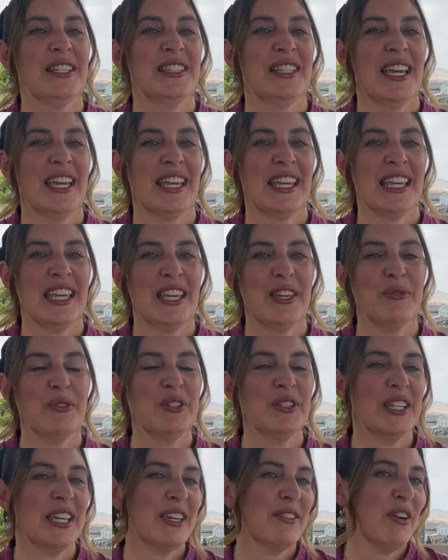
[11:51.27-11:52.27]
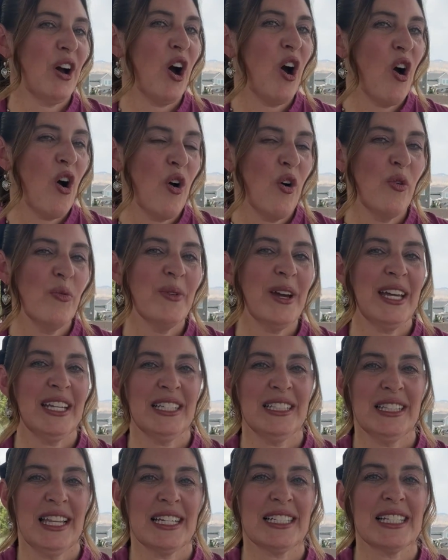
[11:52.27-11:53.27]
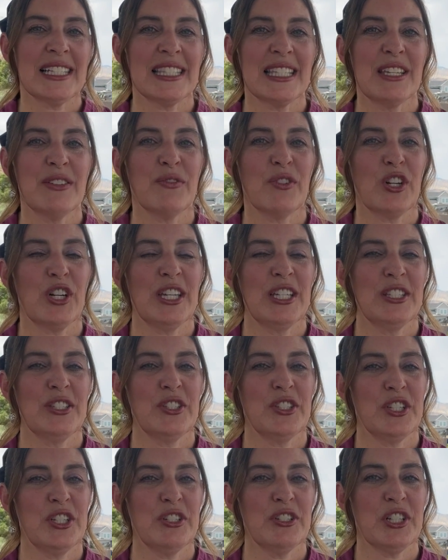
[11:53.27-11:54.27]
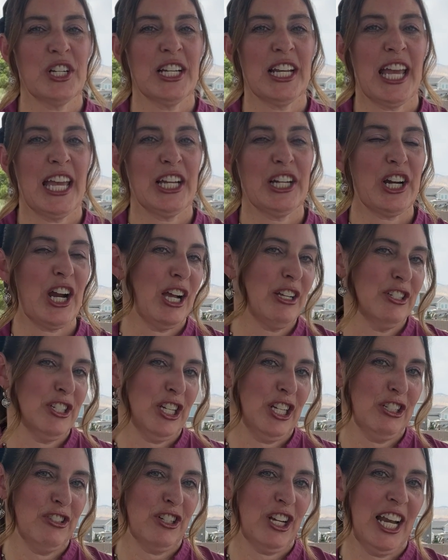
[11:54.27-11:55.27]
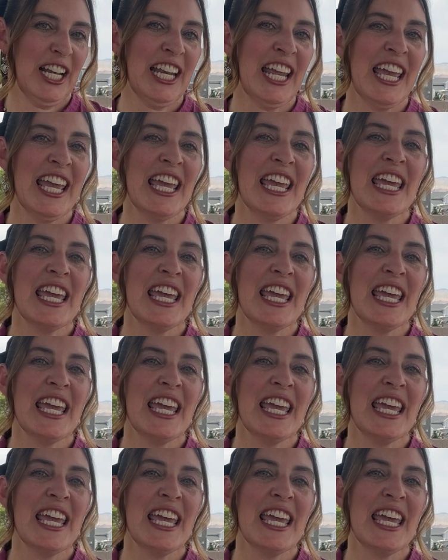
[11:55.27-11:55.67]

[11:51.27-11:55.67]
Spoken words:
that he will leave a home and a legacy for his children and grandchildren.